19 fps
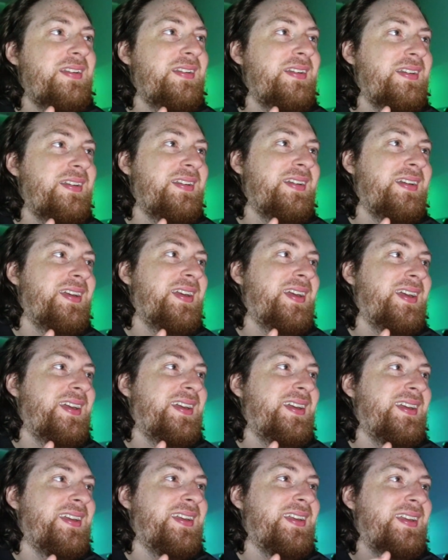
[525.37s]

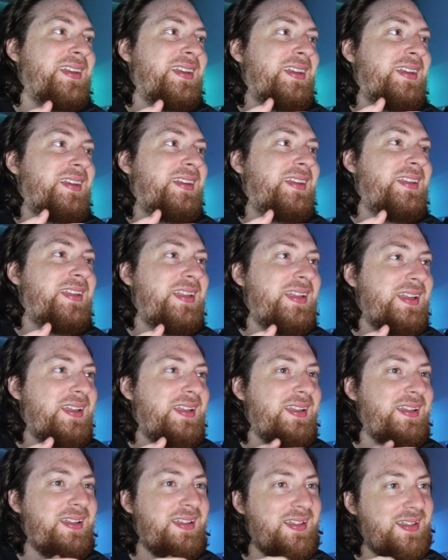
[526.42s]
[no speech]